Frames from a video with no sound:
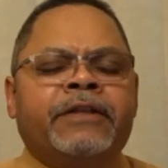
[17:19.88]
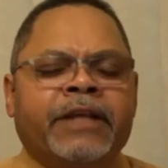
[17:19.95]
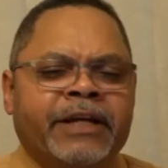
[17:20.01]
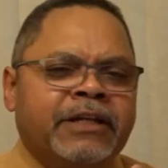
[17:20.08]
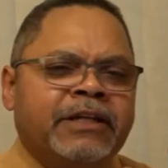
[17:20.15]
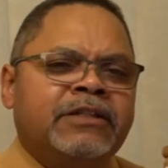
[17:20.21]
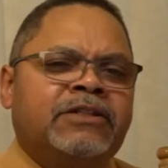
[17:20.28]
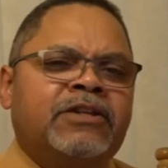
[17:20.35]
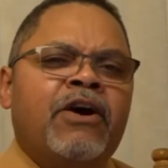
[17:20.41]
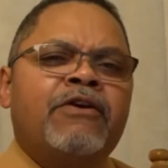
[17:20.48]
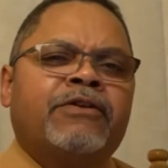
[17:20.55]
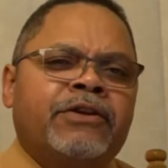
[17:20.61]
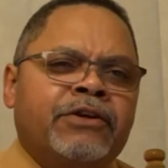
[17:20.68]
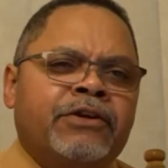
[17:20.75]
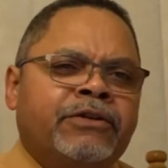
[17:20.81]
they didn't
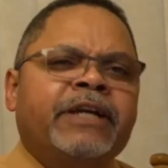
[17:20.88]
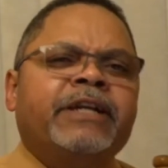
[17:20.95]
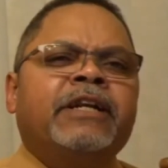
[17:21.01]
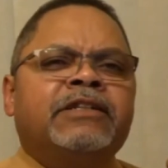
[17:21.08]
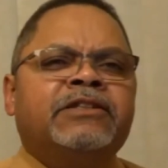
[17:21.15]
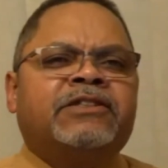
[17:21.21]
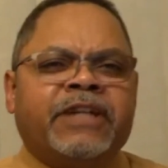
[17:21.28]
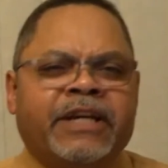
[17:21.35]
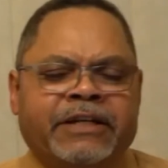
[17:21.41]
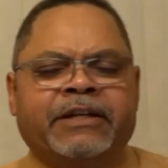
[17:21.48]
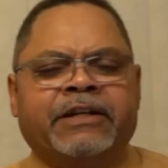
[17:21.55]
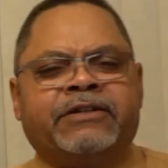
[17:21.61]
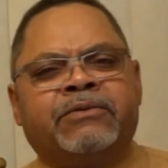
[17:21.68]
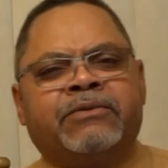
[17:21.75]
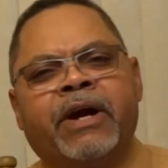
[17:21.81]
talk to you. They didn't say
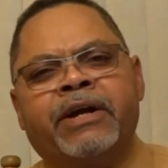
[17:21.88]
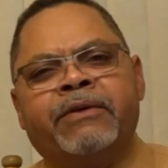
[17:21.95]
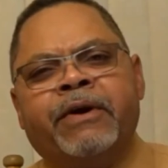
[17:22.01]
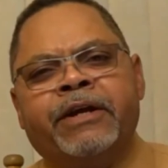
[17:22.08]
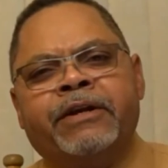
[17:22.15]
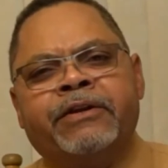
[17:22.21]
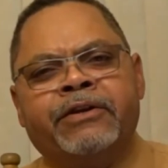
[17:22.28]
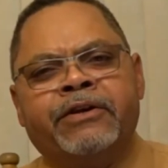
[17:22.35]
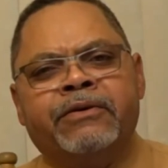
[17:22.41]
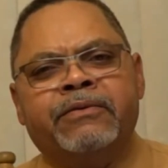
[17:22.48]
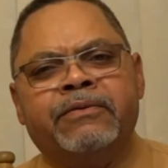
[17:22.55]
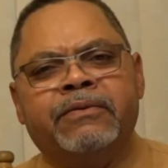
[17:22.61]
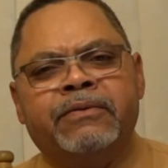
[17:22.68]
that the right way to you.